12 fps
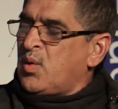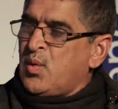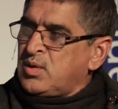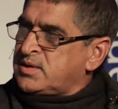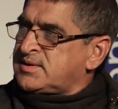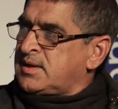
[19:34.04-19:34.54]

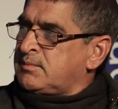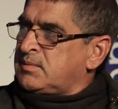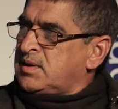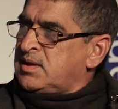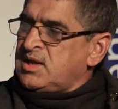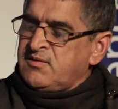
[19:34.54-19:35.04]
All the time.
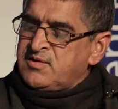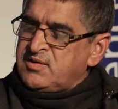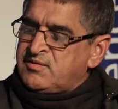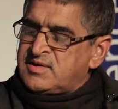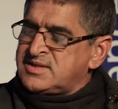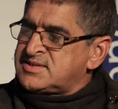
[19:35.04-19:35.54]
Even
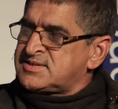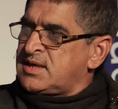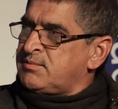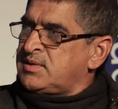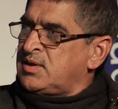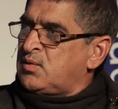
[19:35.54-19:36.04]
if you learn the
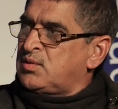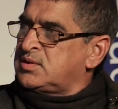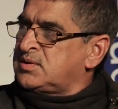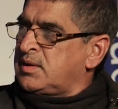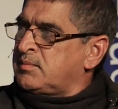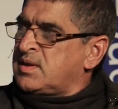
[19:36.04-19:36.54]
same thing all the
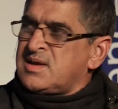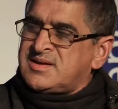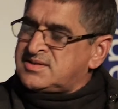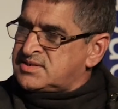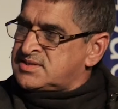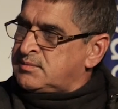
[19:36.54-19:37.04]
time,
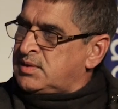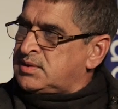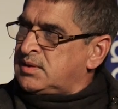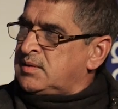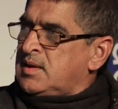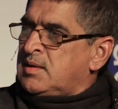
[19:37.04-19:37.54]
it doesn't
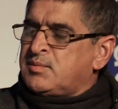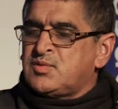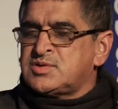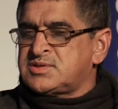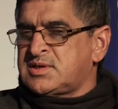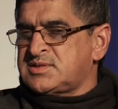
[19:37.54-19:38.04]
matter.
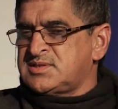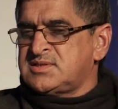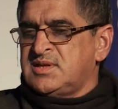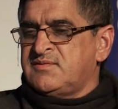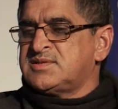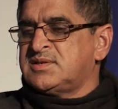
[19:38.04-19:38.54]
Because trustees
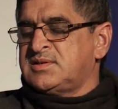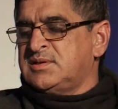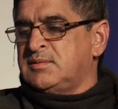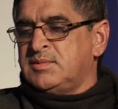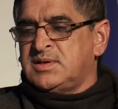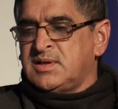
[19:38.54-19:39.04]
never sit
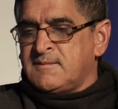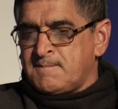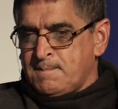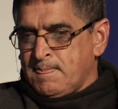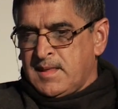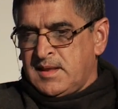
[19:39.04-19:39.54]
in a meeting
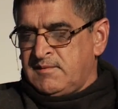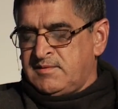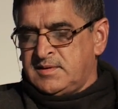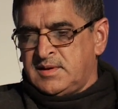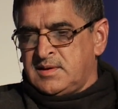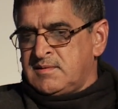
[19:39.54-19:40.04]

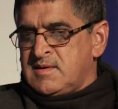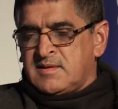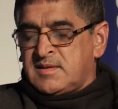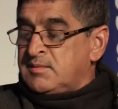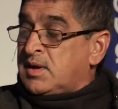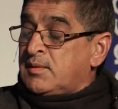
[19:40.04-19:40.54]
every day.
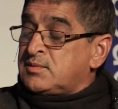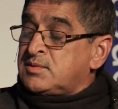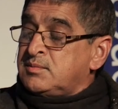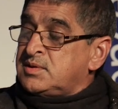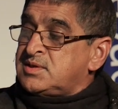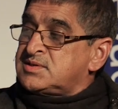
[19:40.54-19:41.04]
They come to
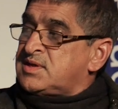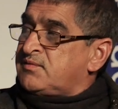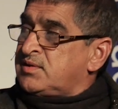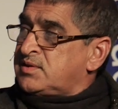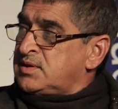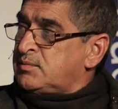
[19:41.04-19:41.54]
meetings
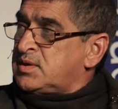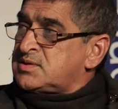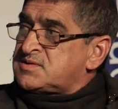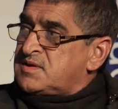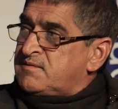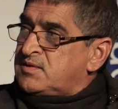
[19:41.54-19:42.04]
every 3
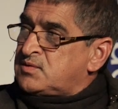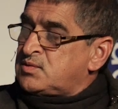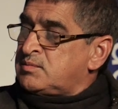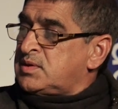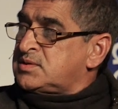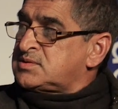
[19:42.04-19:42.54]
months, every 2
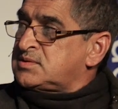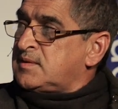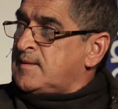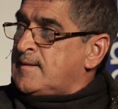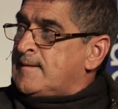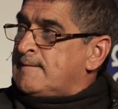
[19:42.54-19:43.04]
months.
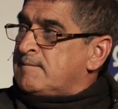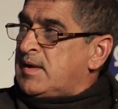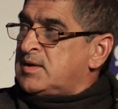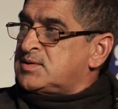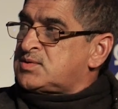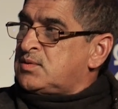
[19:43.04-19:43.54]

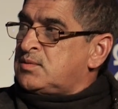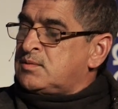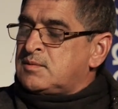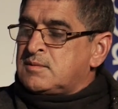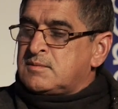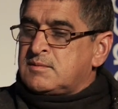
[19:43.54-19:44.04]
And
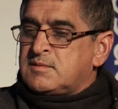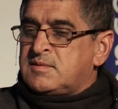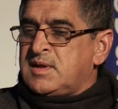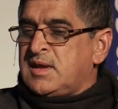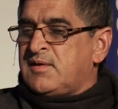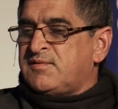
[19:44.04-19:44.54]
so
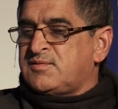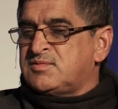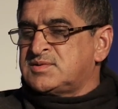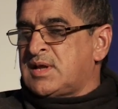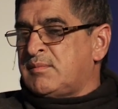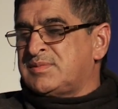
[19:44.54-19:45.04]
they have
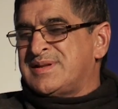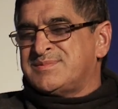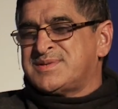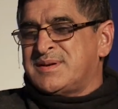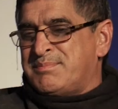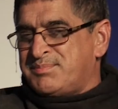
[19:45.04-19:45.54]
to
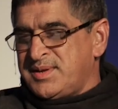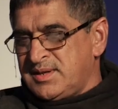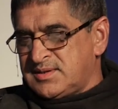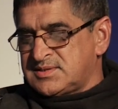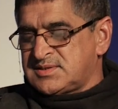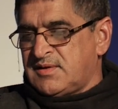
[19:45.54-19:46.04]
sometimes
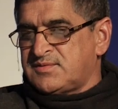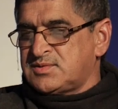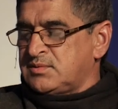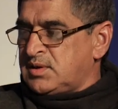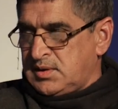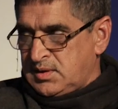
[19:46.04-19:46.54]
repeat the stuff
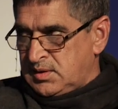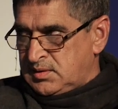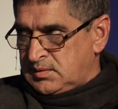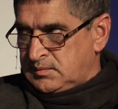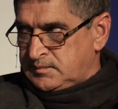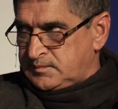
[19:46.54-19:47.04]
so that they
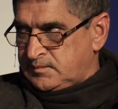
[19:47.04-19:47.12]
can.